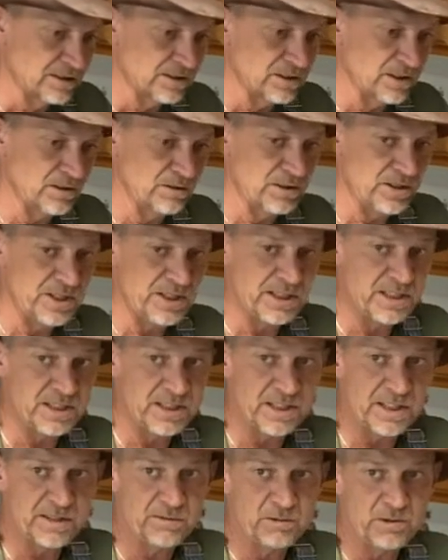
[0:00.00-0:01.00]
Soon as she
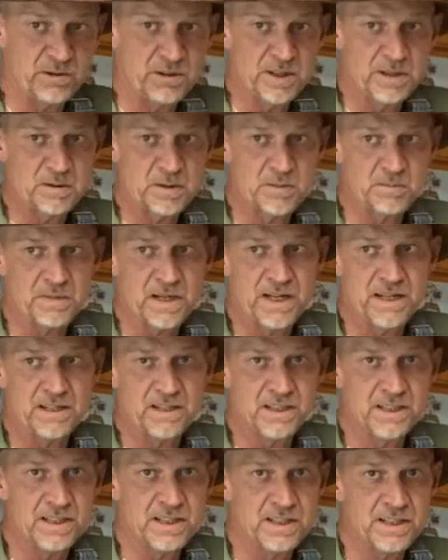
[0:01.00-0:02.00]
seen one of them
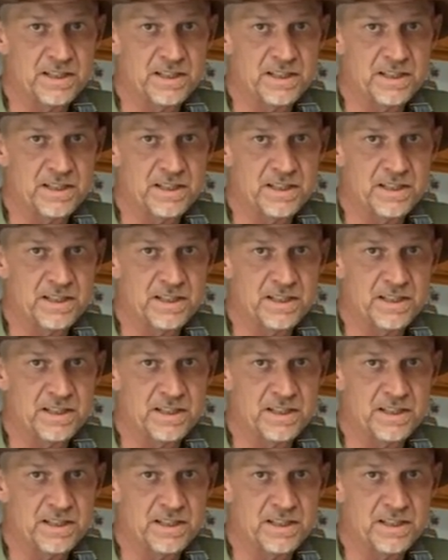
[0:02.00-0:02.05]
tomatoes, she